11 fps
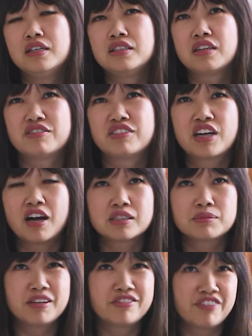So if it costs
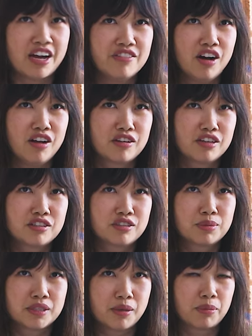me $5 to
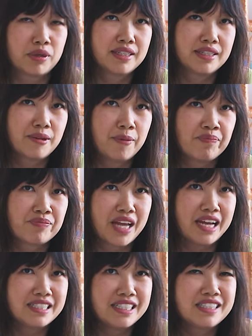print a print,
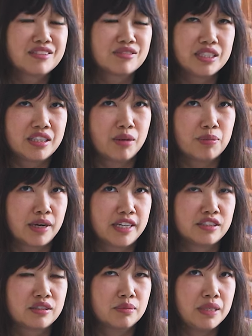I need the retail price
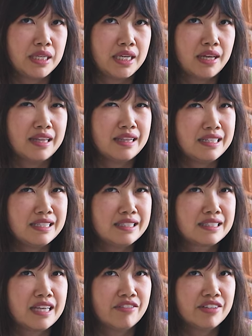to be at
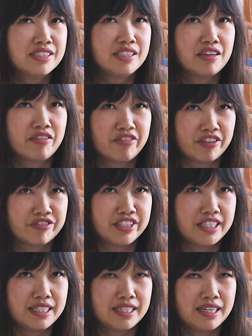least
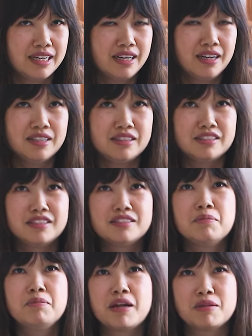$17.50. This is the
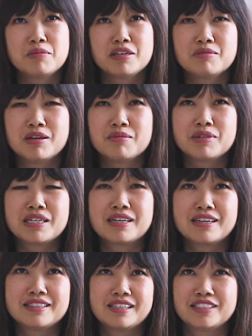bare minimum
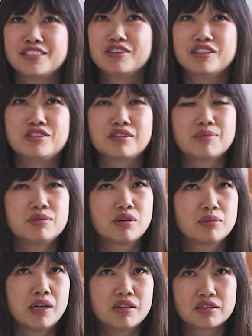because I still need to
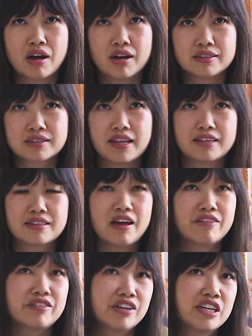absorb other costs like the
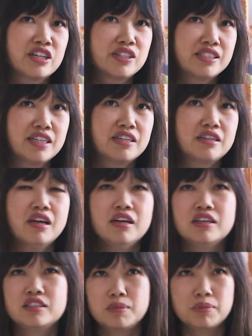ever increasing
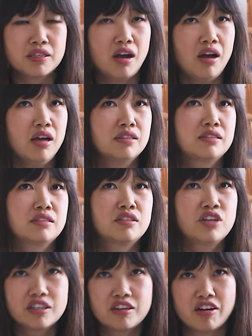shipping costs,
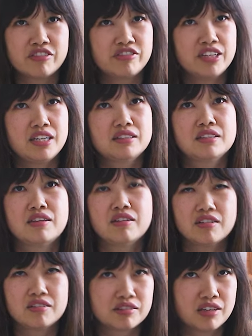credit card fees, and
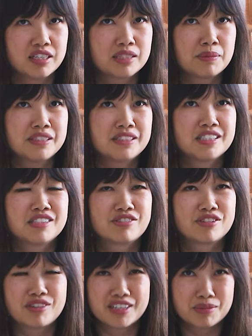other expenses
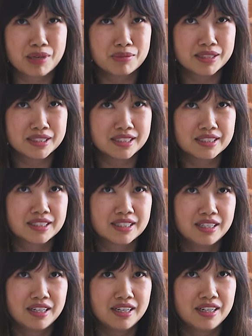for running my business.
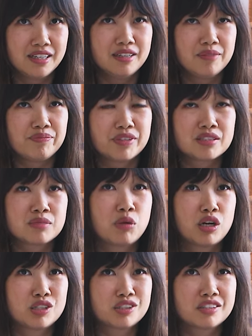This
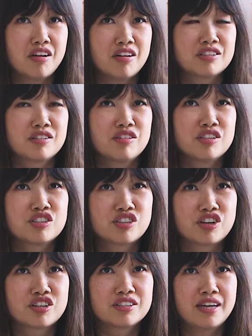margin also
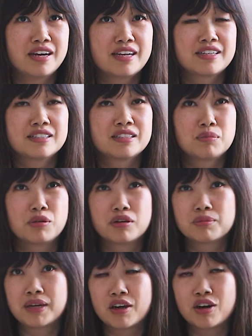ensures that I can support
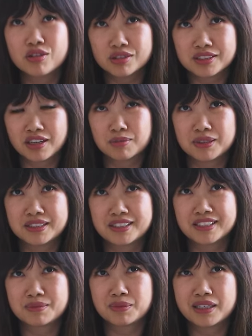my wholesale
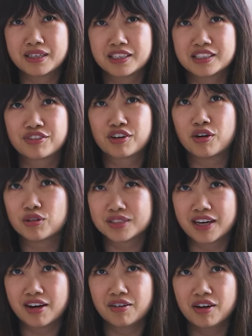business because for
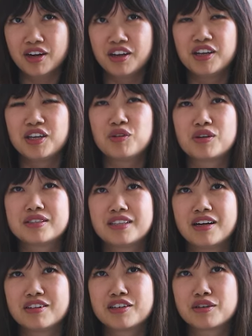wholesale, you are
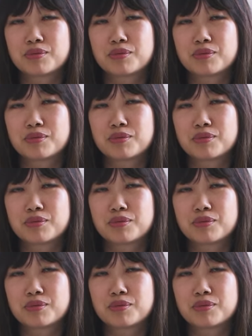selling your